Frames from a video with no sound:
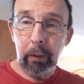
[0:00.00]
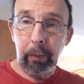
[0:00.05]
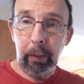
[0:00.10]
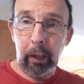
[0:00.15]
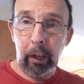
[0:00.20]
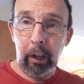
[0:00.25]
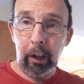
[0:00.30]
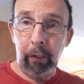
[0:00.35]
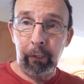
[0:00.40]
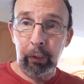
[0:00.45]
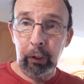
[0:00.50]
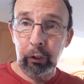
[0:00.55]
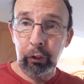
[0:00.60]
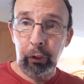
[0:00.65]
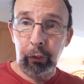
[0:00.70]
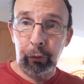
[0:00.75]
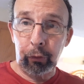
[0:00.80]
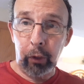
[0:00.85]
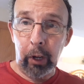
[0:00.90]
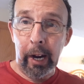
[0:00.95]
if there's
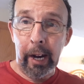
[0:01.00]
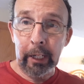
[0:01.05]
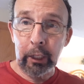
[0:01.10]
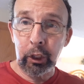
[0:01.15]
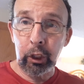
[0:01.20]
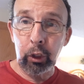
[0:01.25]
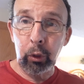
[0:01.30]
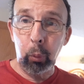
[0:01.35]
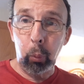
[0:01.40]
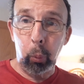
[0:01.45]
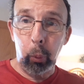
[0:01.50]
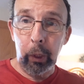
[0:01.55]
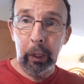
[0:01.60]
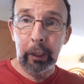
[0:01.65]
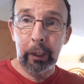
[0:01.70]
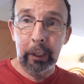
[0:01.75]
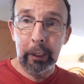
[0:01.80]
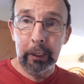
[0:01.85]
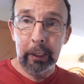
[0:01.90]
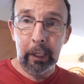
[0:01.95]
a fraction
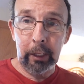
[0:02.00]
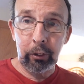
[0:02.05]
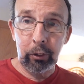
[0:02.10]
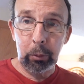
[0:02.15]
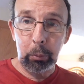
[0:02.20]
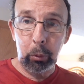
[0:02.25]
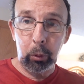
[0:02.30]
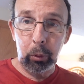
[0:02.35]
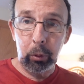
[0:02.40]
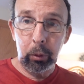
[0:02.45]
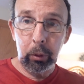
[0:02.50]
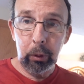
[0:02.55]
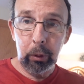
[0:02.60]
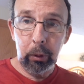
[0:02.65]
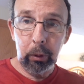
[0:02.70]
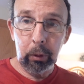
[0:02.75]
with the decimal,